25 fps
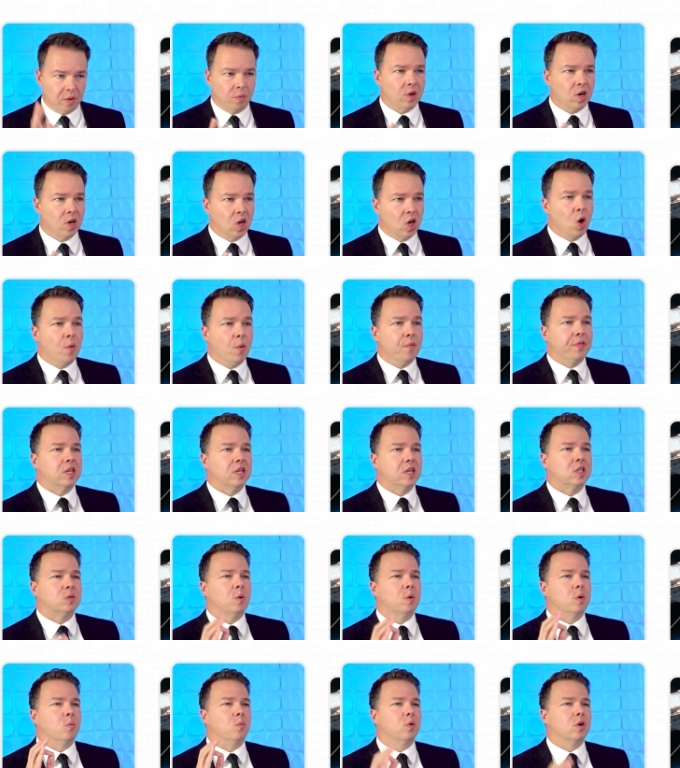we're gonna go with this
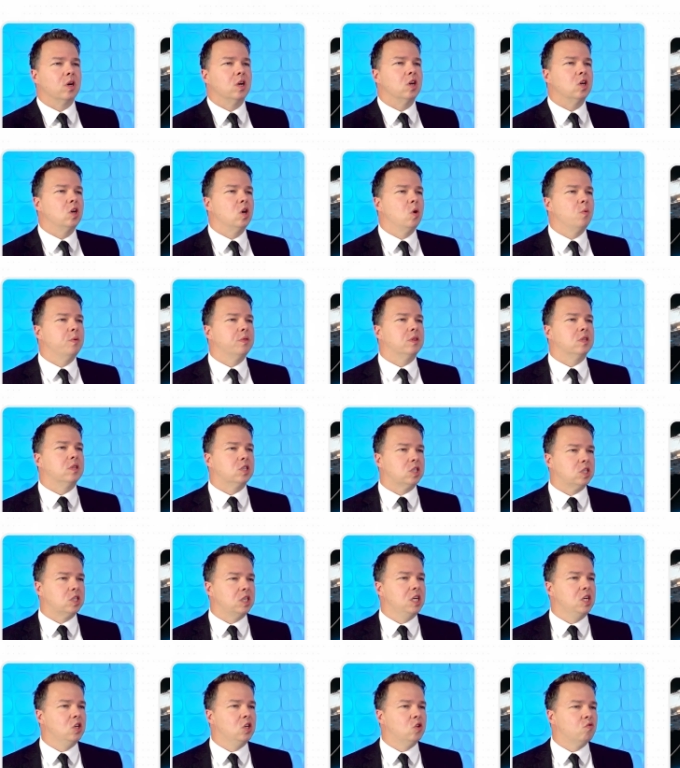one. We're gonna go with the
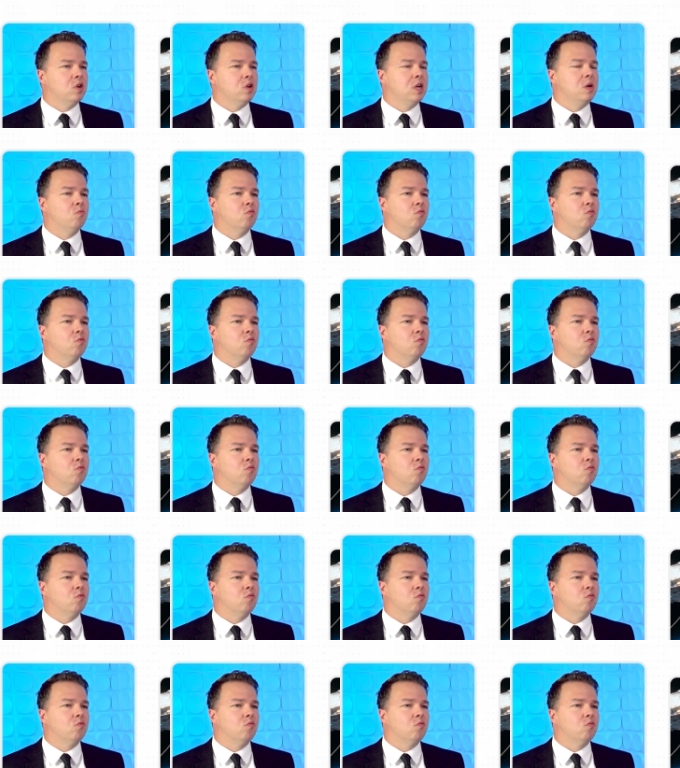Sea Dream